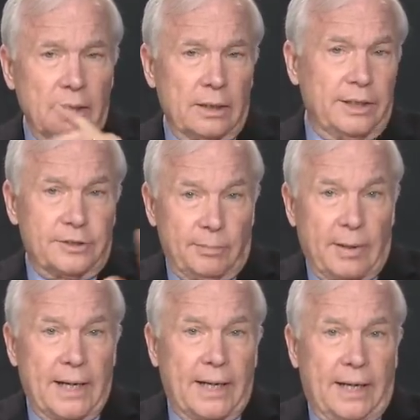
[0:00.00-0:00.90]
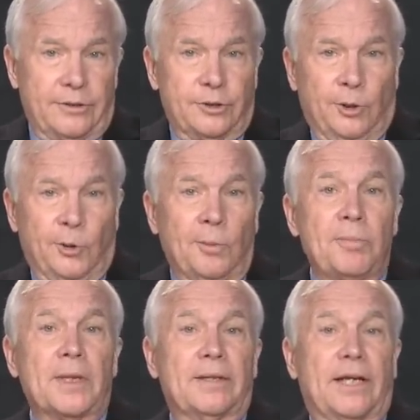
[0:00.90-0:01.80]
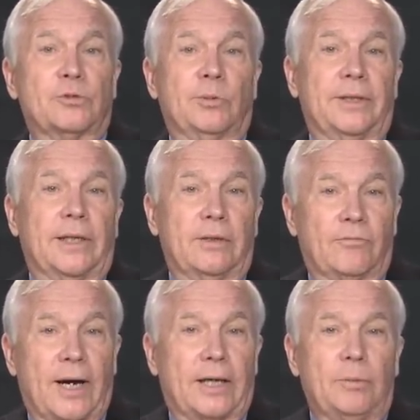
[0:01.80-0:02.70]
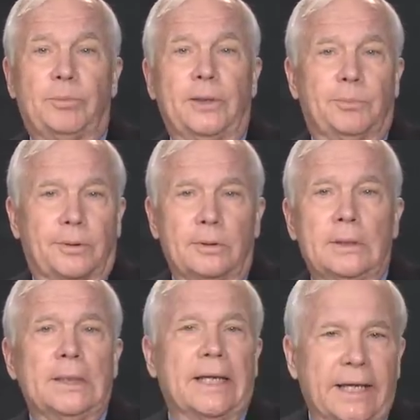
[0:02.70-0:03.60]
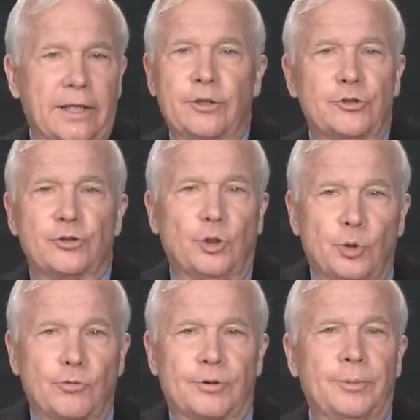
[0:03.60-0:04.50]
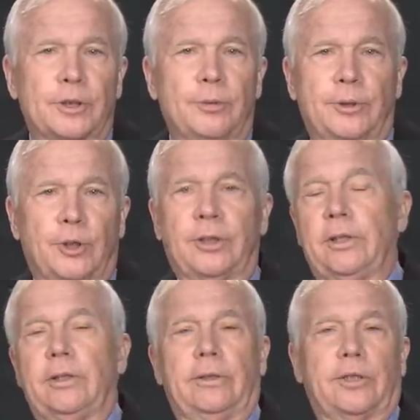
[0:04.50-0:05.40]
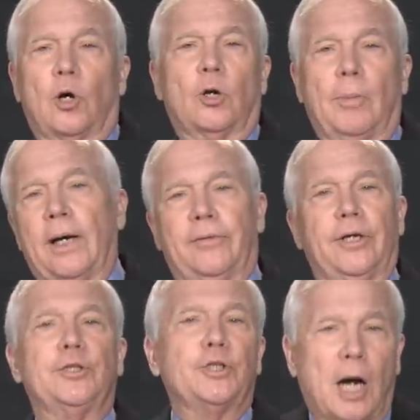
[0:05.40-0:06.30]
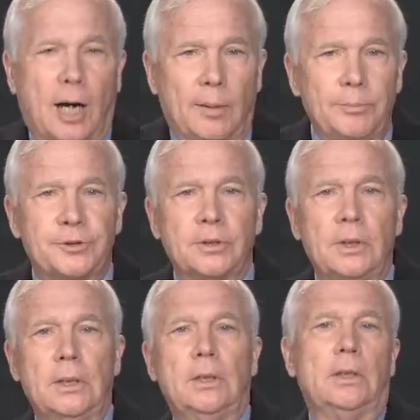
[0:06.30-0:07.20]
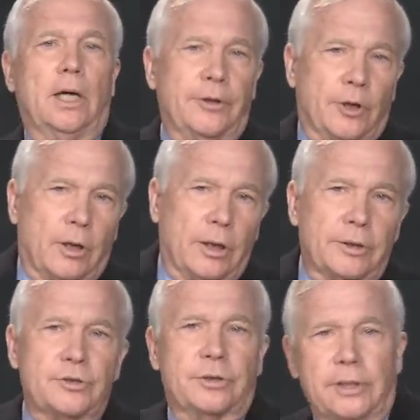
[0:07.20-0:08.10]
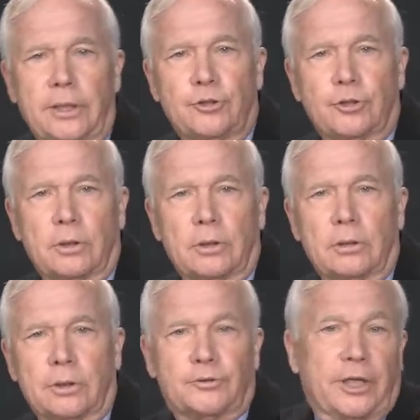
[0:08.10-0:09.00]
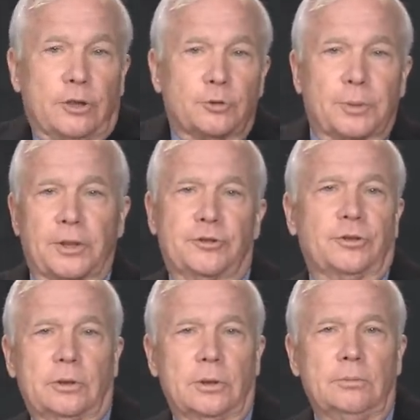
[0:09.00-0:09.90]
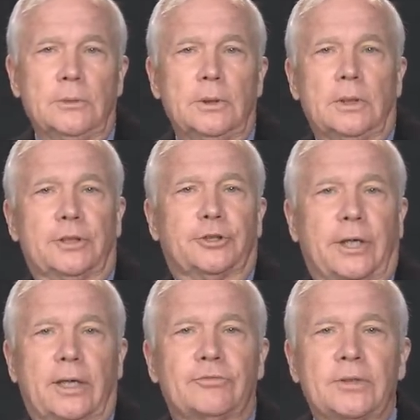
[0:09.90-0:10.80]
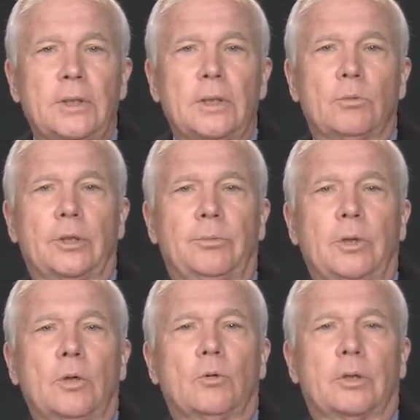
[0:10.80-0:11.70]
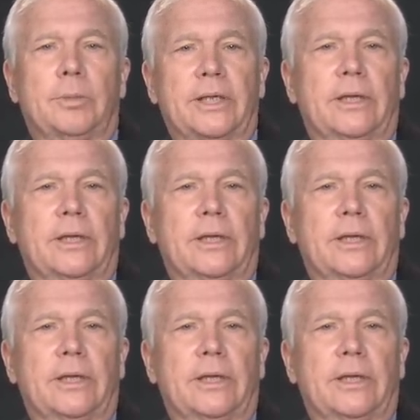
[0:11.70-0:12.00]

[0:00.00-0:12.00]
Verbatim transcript: At least in my high school, that's when they invited people into the school from the community to talk about their jobs. A nurse, a teacher, a salesperson, a chef, would be